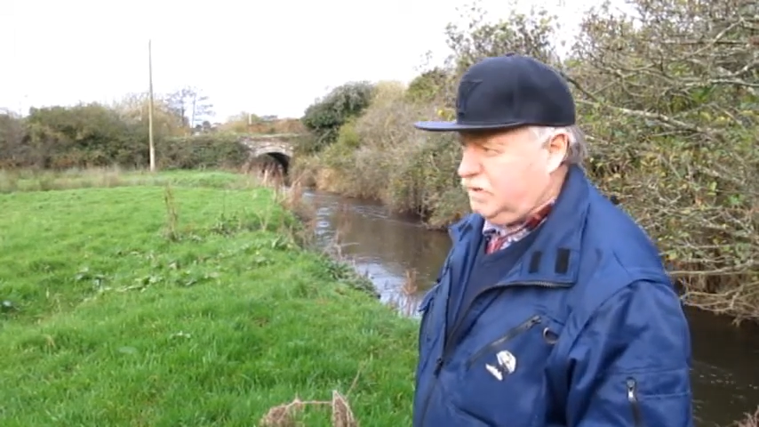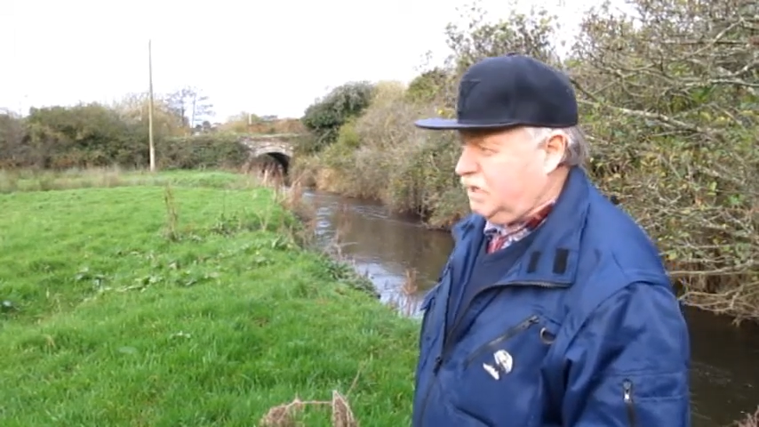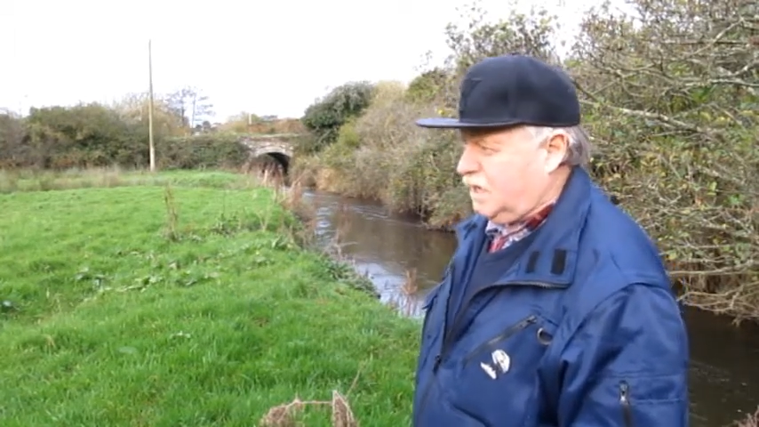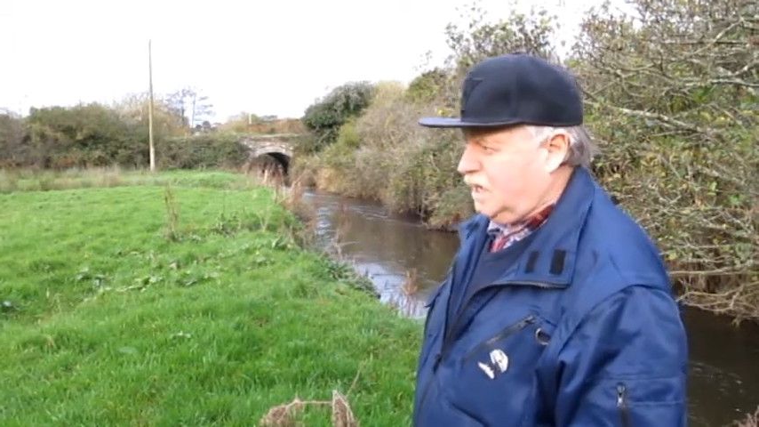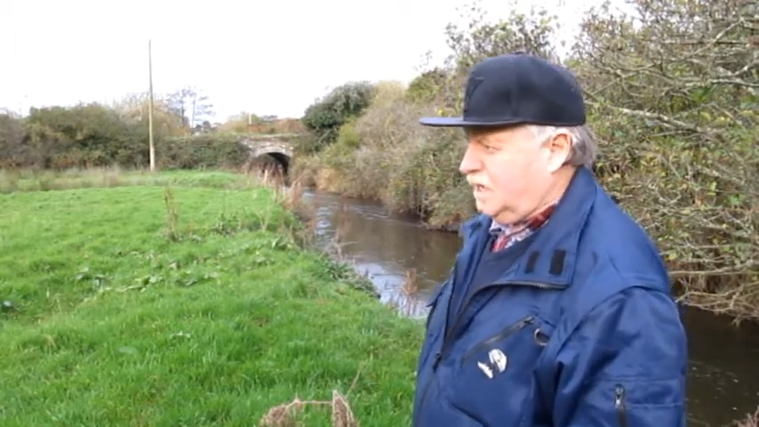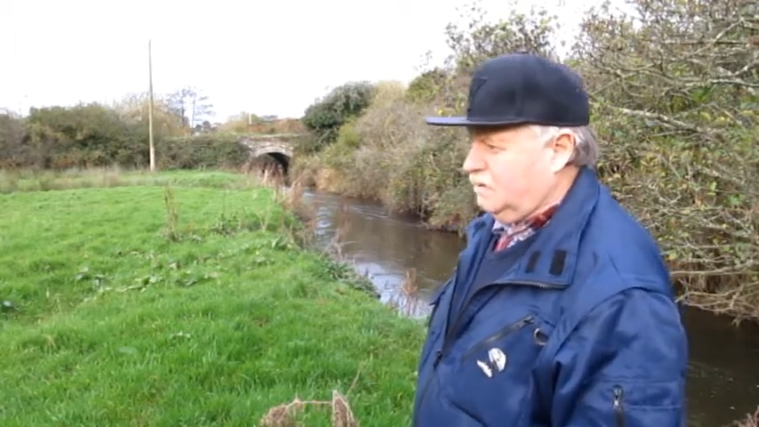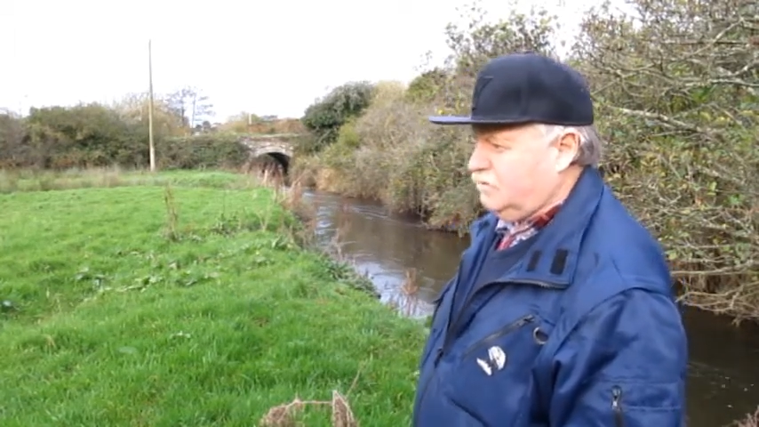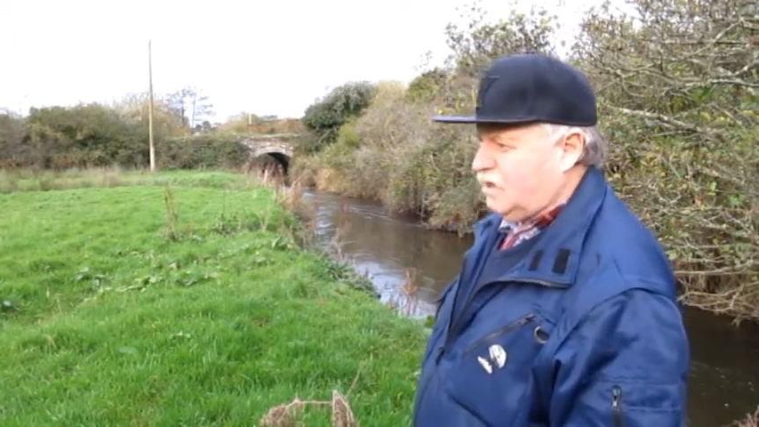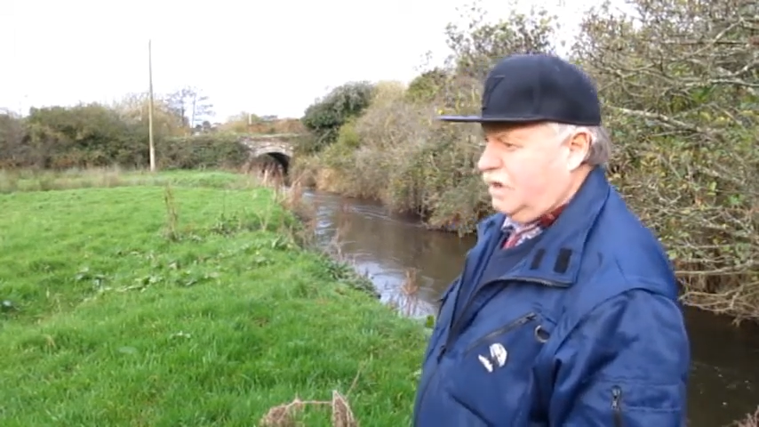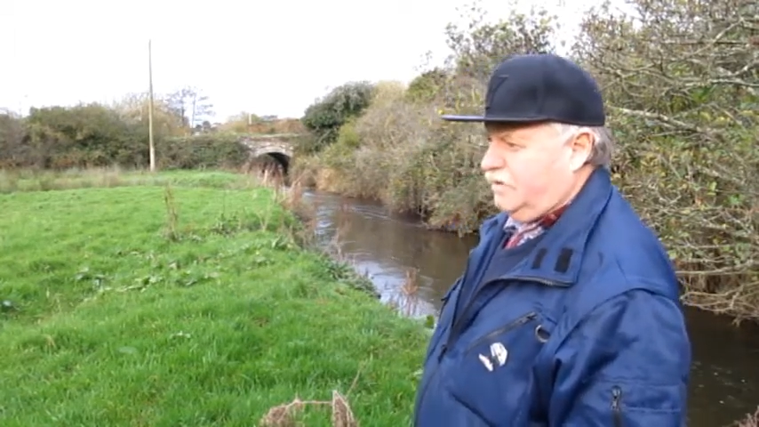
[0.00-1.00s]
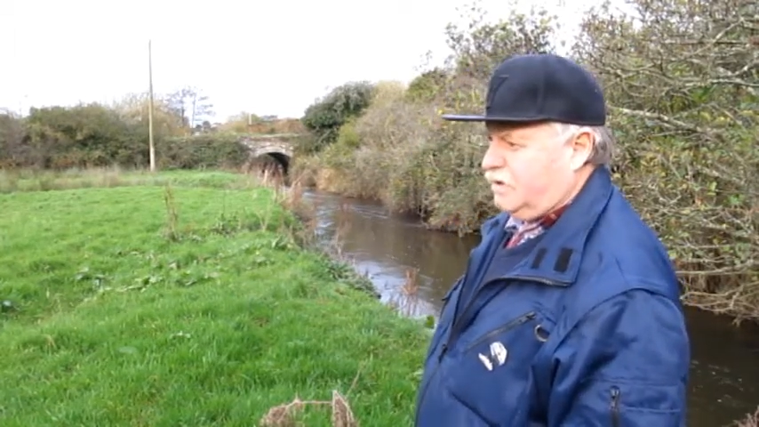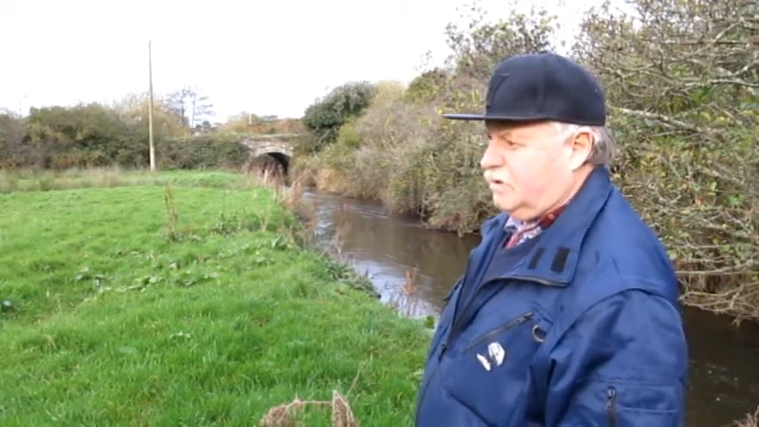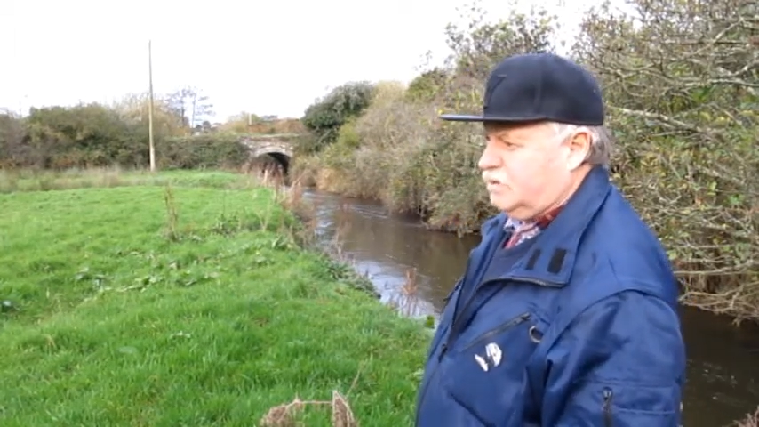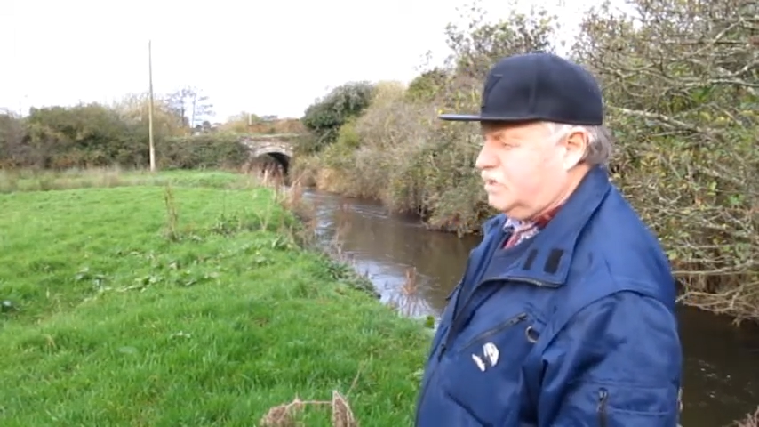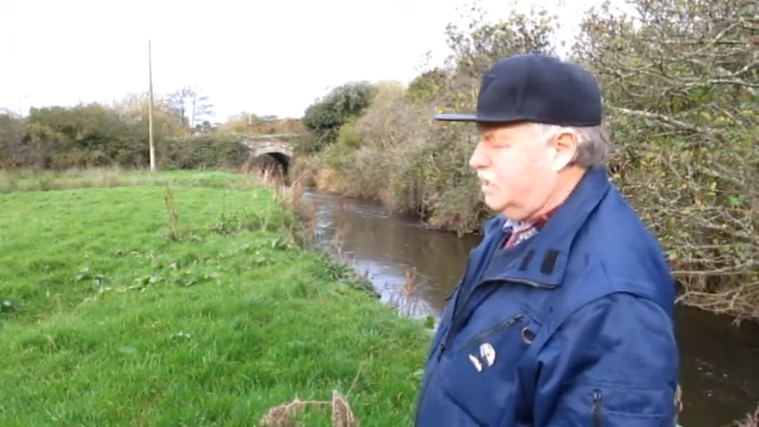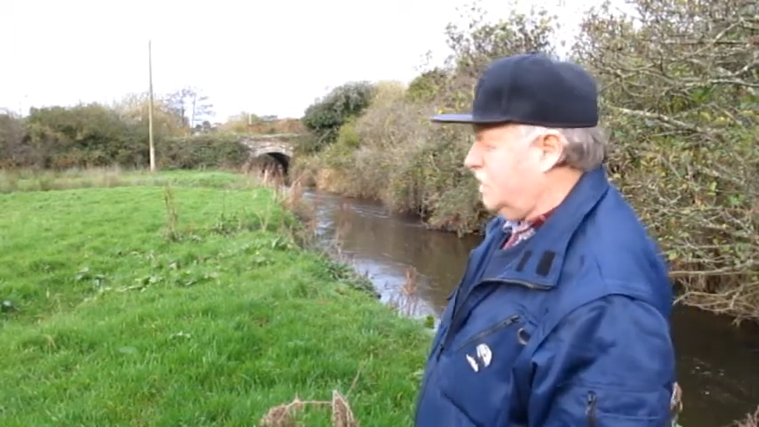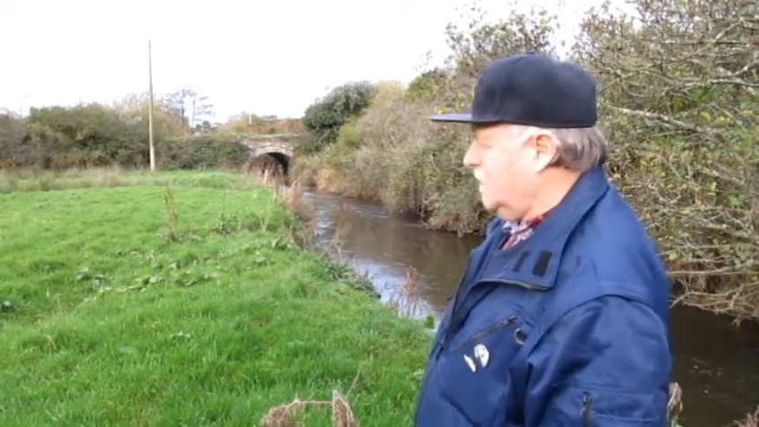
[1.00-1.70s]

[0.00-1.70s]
but you can't drive across it.